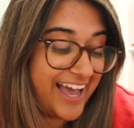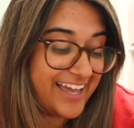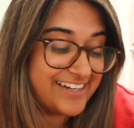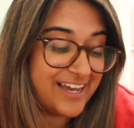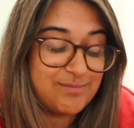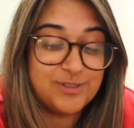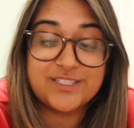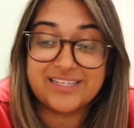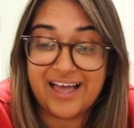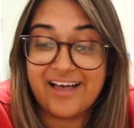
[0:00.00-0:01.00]
I'm
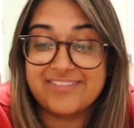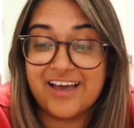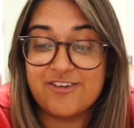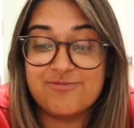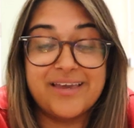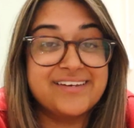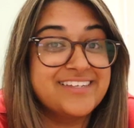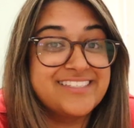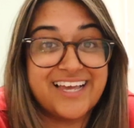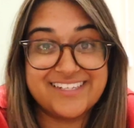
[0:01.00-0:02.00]
just glad that I've made
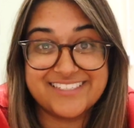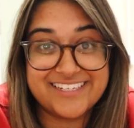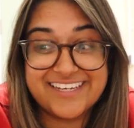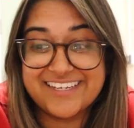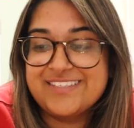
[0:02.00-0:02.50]
a dent in it.